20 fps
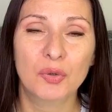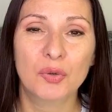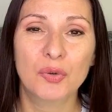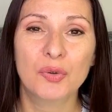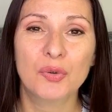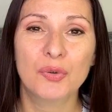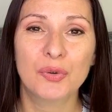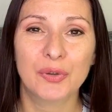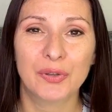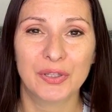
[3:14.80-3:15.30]

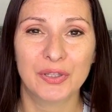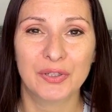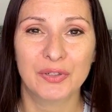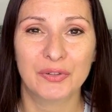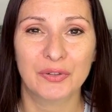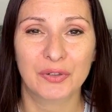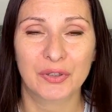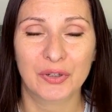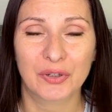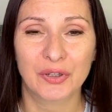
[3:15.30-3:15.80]
who
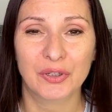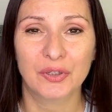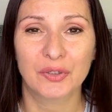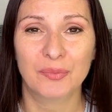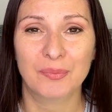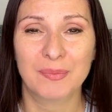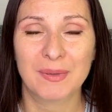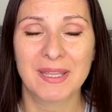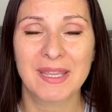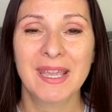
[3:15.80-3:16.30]
you're going
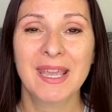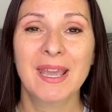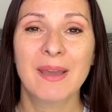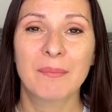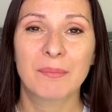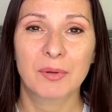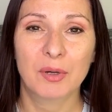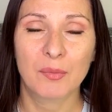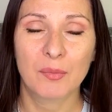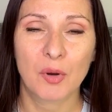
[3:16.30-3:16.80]
to be
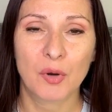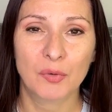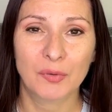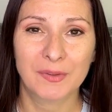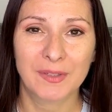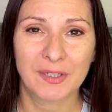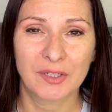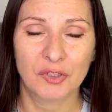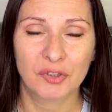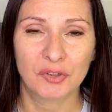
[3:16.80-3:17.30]

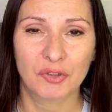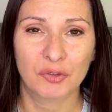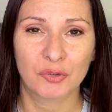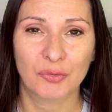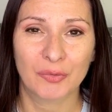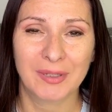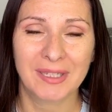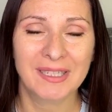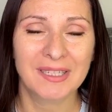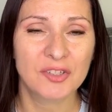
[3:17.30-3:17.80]
promoting
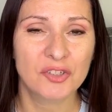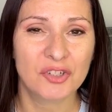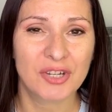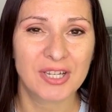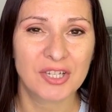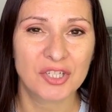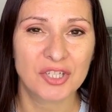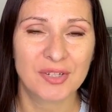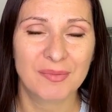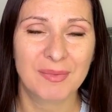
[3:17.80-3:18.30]
to. In
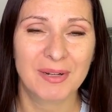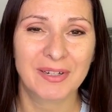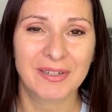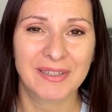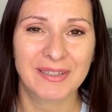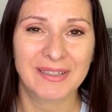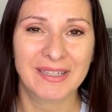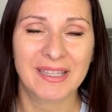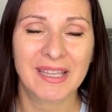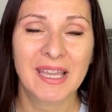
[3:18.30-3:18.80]
attraction
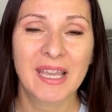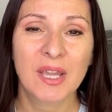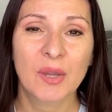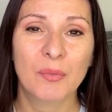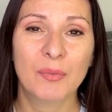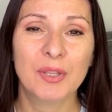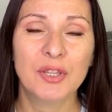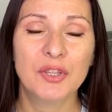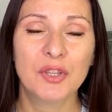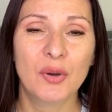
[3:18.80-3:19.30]
marketing,
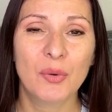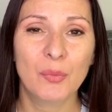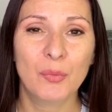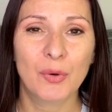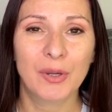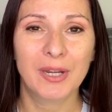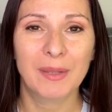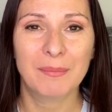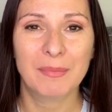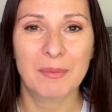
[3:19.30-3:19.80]
we don't
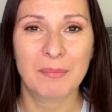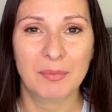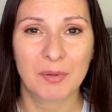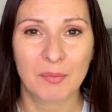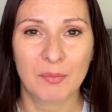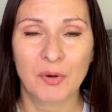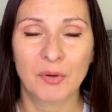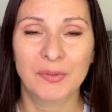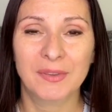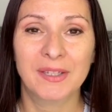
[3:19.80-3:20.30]
want to be
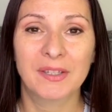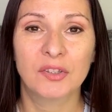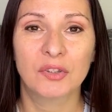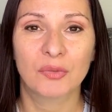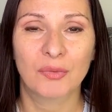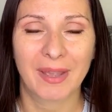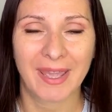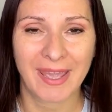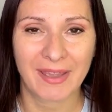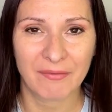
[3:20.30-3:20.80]
promoting
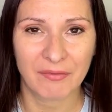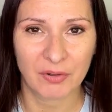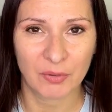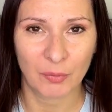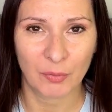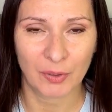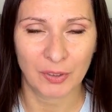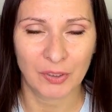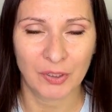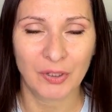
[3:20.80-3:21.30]
to
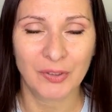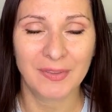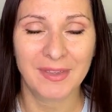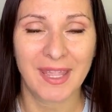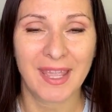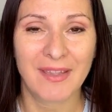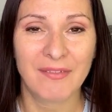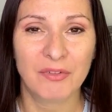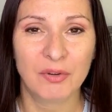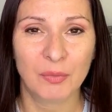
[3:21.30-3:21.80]
everyone.
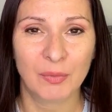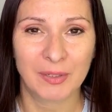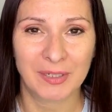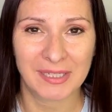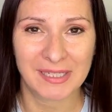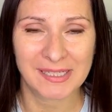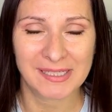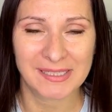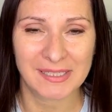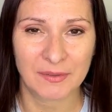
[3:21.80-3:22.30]
Not
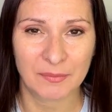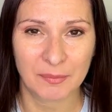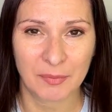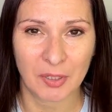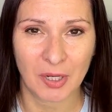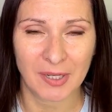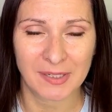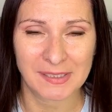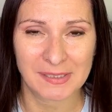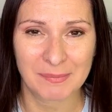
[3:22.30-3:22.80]
everyone is a
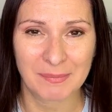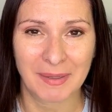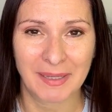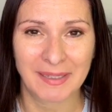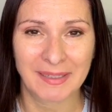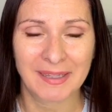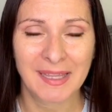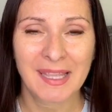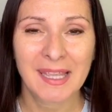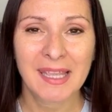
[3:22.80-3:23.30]

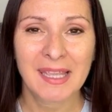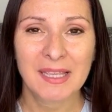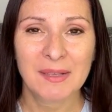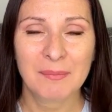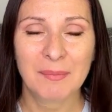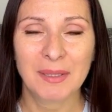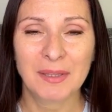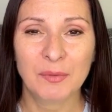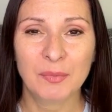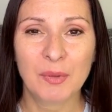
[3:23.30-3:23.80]
prospect,
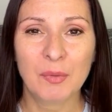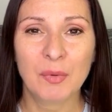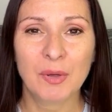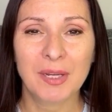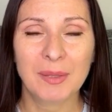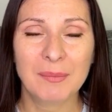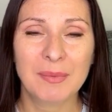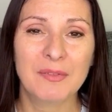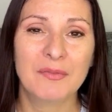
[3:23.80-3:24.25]
but we want to